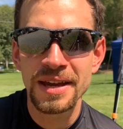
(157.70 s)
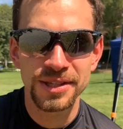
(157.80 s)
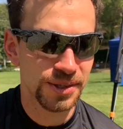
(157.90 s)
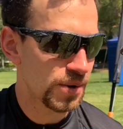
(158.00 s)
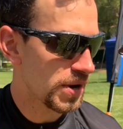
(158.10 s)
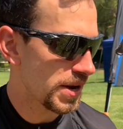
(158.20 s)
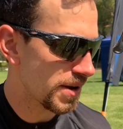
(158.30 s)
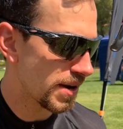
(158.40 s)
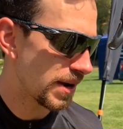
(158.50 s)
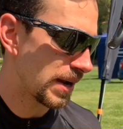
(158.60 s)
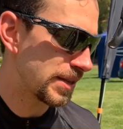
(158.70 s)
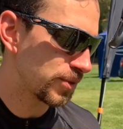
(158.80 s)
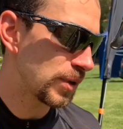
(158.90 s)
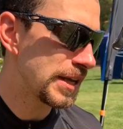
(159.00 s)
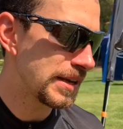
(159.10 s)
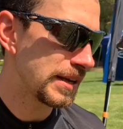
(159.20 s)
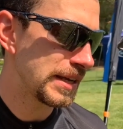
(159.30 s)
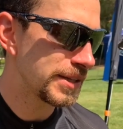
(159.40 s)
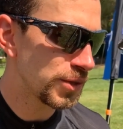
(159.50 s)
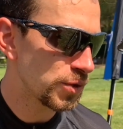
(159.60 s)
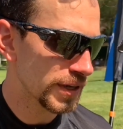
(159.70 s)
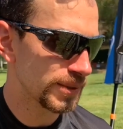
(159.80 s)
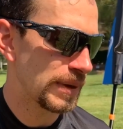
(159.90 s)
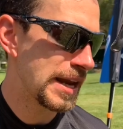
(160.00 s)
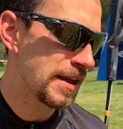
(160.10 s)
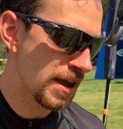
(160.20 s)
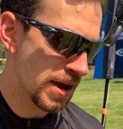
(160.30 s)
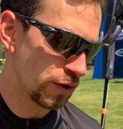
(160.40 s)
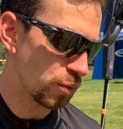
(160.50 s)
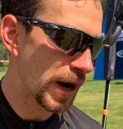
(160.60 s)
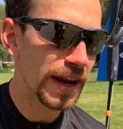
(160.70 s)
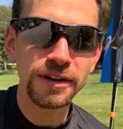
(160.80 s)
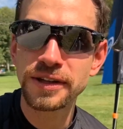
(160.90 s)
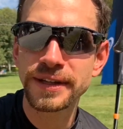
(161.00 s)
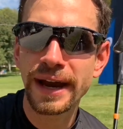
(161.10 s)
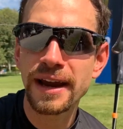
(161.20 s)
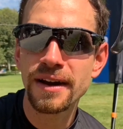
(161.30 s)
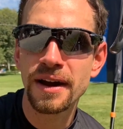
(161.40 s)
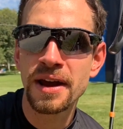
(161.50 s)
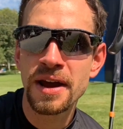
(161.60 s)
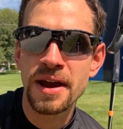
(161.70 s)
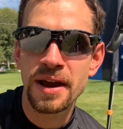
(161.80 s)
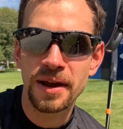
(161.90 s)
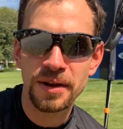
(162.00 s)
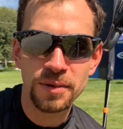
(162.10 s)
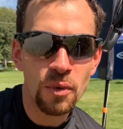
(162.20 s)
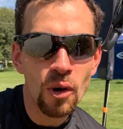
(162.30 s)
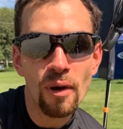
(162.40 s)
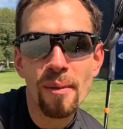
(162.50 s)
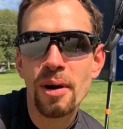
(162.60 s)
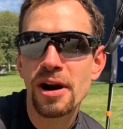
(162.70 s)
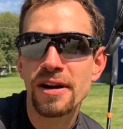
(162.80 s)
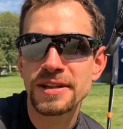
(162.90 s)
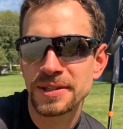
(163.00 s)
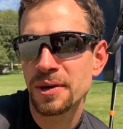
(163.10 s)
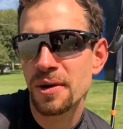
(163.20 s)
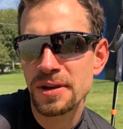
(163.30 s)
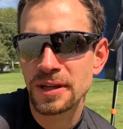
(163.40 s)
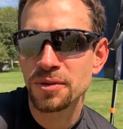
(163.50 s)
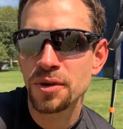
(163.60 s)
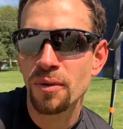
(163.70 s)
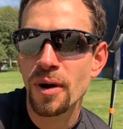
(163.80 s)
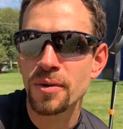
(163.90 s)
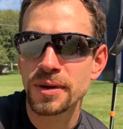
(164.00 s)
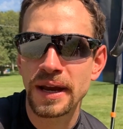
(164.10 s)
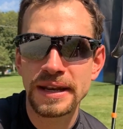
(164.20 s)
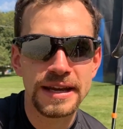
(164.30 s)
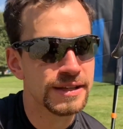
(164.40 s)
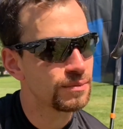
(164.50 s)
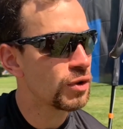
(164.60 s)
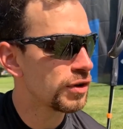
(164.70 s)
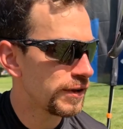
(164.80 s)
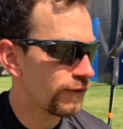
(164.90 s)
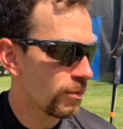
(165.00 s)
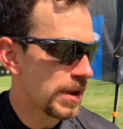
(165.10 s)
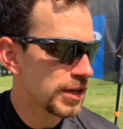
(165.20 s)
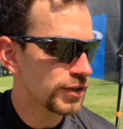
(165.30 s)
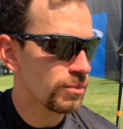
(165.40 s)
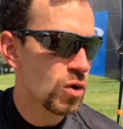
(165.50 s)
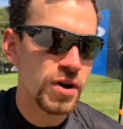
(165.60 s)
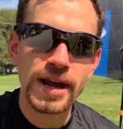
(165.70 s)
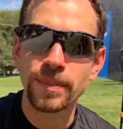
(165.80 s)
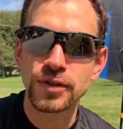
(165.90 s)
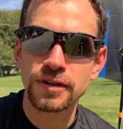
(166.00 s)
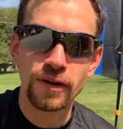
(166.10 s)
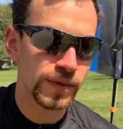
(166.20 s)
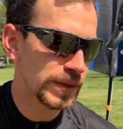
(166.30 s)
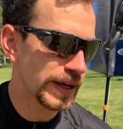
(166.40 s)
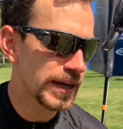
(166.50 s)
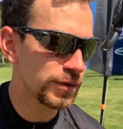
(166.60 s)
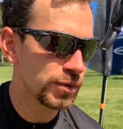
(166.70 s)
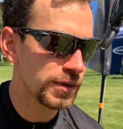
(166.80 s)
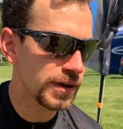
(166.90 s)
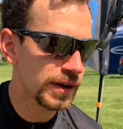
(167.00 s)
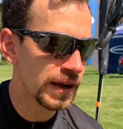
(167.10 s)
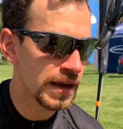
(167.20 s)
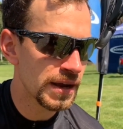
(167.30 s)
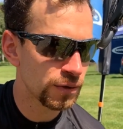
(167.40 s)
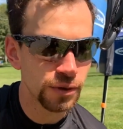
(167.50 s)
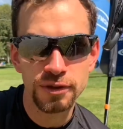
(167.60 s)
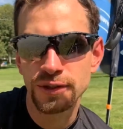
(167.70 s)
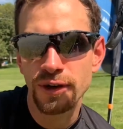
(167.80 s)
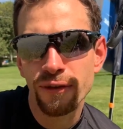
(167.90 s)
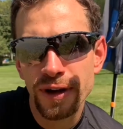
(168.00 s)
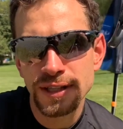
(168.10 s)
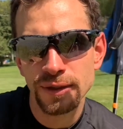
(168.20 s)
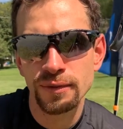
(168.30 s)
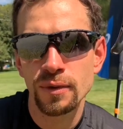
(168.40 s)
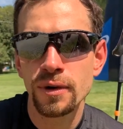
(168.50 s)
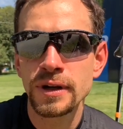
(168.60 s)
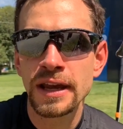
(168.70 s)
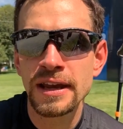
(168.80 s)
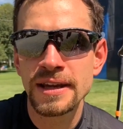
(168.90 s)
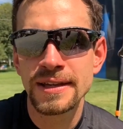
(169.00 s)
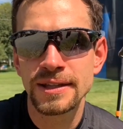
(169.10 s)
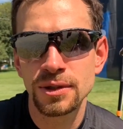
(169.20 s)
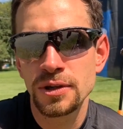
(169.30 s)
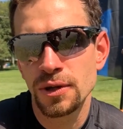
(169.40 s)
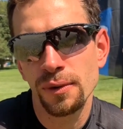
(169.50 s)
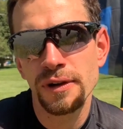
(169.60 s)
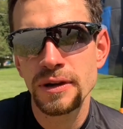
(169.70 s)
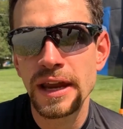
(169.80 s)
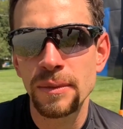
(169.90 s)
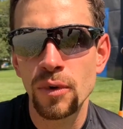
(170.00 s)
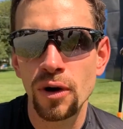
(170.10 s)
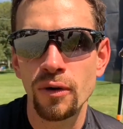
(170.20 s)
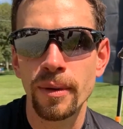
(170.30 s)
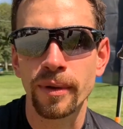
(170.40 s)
So it's really easy to explain. The wider the tyre, the more rubber is in contact to the road, and there's more deformation, more adaptation of the tyre to the surface of the road. Yeah. So in total you get more grip.